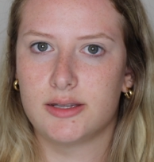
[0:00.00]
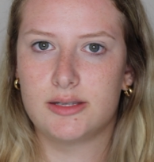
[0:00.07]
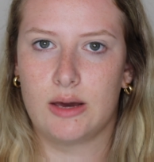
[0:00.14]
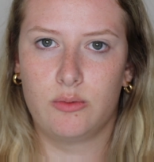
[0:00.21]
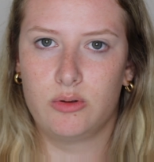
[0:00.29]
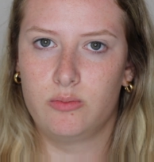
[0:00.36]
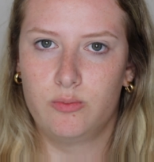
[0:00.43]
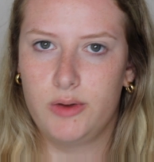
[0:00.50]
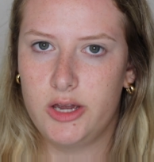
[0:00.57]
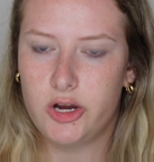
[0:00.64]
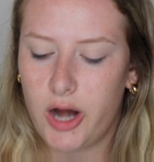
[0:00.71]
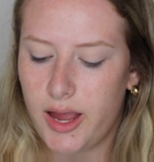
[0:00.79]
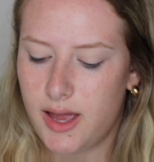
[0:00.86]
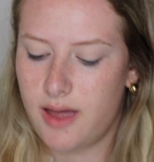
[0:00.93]
that would be
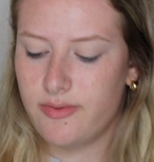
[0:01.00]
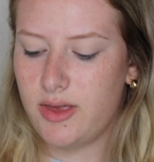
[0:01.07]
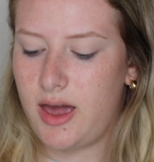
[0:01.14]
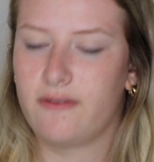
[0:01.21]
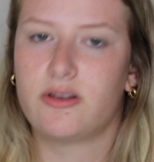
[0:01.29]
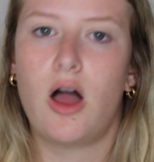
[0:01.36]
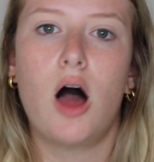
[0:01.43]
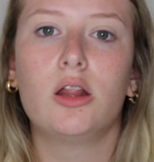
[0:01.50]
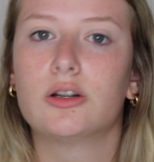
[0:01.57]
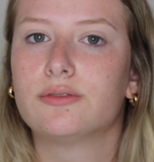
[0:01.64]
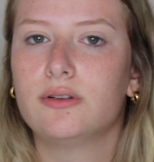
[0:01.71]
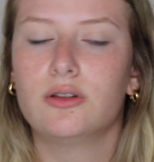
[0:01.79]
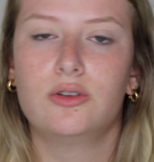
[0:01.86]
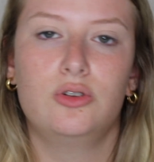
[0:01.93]
great, and they have
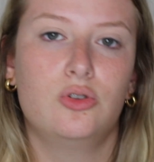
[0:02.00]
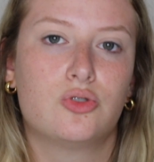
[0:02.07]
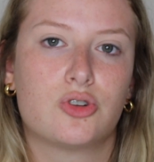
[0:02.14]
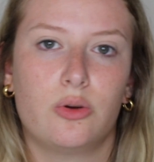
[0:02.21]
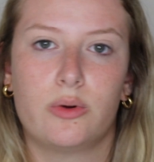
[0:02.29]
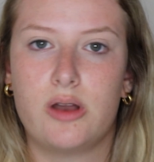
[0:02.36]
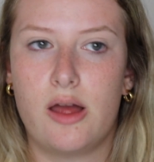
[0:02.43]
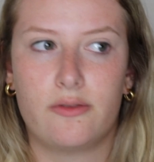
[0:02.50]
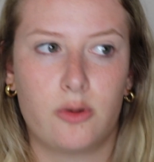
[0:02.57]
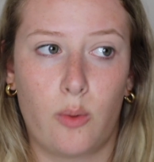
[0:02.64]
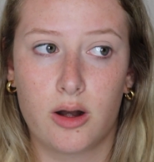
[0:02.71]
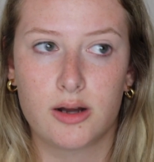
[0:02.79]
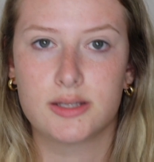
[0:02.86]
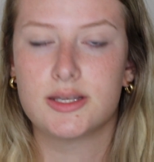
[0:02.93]
colorful and neutral, whatever
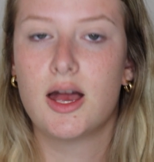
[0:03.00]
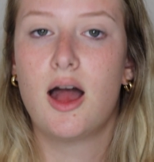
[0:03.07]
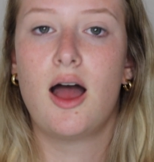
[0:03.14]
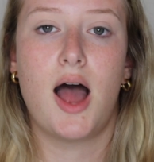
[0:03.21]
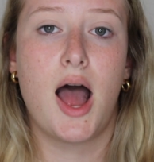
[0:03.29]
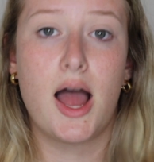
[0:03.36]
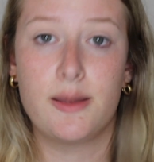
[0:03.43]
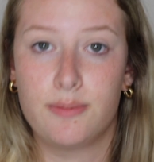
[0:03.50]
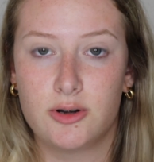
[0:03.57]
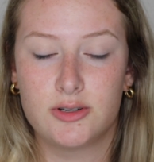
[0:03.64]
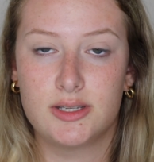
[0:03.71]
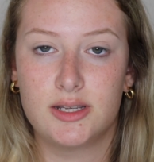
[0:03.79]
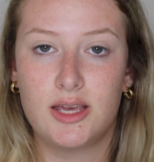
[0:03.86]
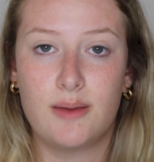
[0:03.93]
works. I
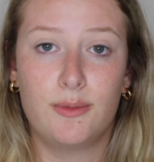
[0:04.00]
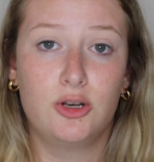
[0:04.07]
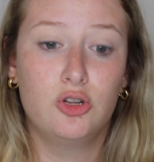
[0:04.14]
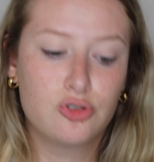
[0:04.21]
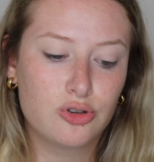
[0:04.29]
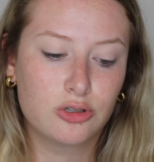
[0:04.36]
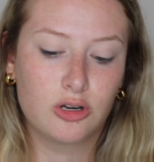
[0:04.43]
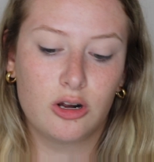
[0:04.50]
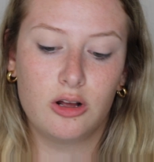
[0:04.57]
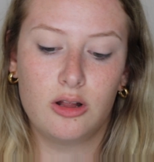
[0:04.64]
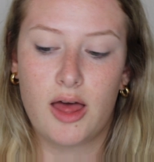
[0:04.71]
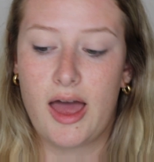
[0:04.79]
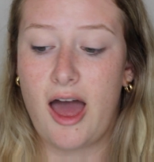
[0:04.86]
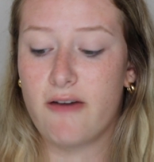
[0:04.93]
personally am a neutral girl.
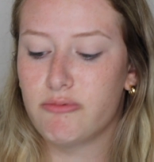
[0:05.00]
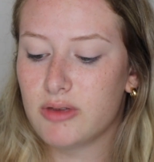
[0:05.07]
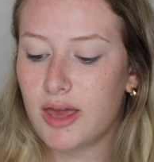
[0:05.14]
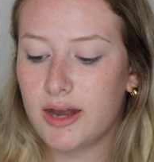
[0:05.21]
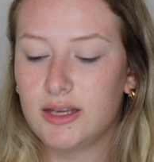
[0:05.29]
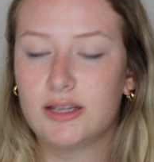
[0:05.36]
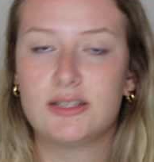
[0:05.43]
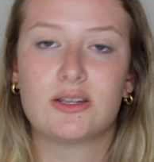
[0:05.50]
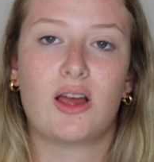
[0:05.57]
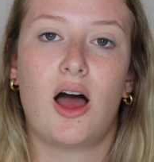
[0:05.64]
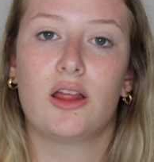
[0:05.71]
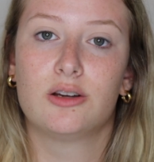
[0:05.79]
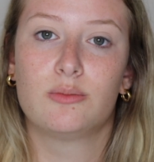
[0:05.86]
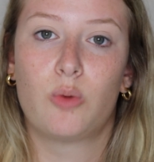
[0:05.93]
I have been getting into
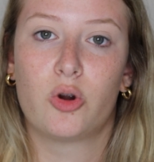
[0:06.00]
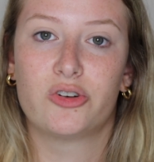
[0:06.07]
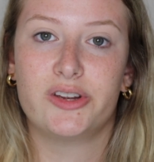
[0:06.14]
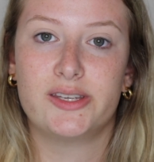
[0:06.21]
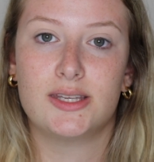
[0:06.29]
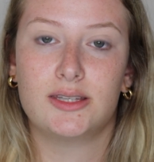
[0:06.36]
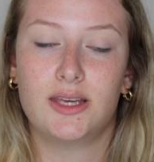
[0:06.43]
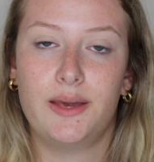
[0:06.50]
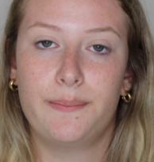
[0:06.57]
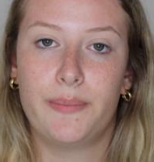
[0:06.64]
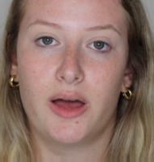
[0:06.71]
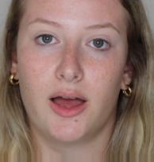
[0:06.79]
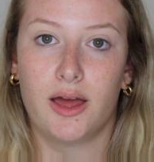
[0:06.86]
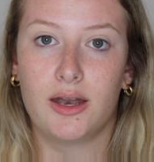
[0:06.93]
color more recently,
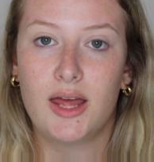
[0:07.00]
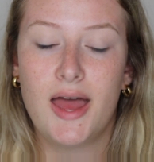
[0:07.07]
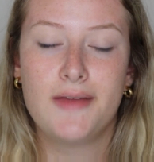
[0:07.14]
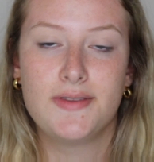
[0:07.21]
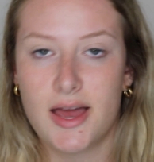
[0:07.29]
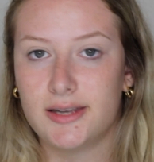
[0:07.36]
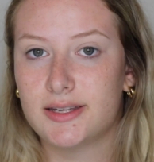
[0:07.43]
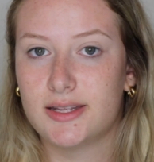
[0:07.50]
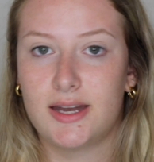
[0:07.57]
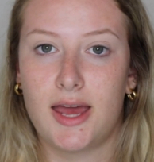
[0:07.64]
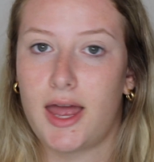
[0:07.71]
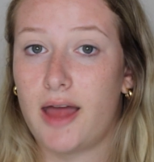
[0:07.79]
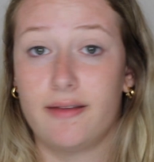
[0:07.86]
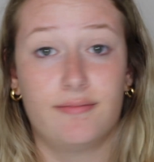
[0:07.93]
but at the end of the
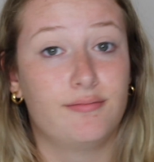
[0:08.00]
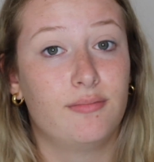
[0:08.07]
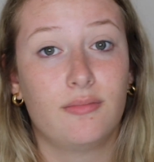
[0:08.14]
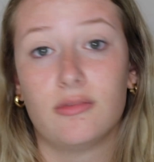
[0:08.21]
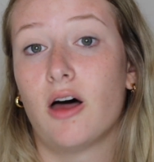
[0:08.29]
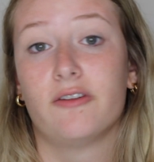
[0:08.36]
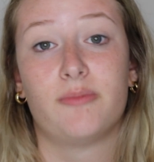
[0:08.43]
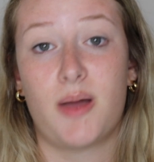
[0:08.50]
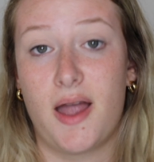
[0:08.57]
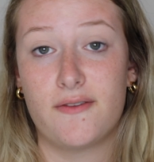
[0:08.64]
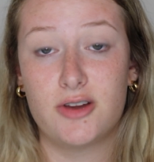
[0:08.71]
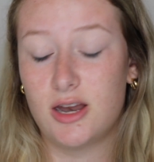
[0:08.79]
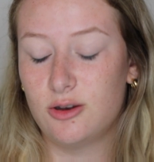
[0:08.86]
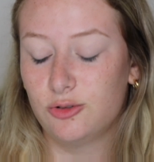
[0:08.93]
day, I love my
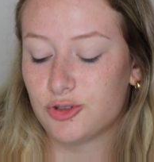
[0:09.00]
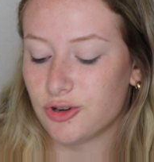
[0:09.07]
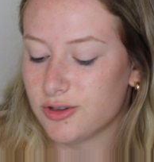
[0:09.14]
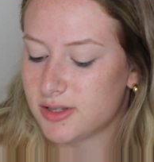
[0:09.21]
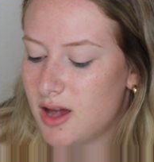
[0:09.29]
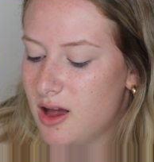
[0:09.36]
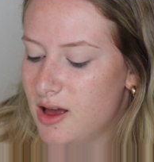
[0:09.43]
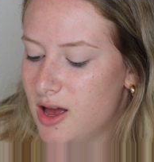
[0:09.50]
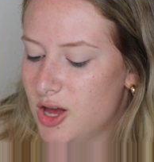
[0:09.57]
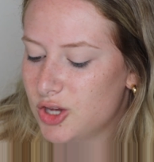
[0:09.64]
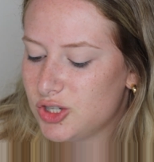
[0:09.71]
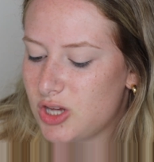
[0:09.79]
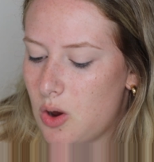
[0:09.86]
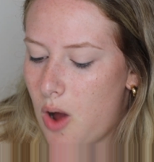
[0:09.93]
everyday neutrals.
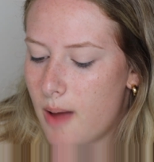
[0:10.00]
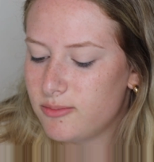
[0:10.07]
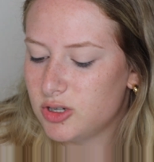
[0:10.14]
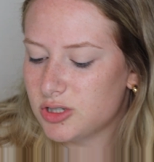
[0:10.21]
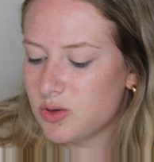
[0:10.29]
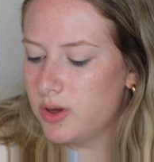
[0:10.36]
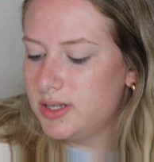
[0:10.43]
So I'm just going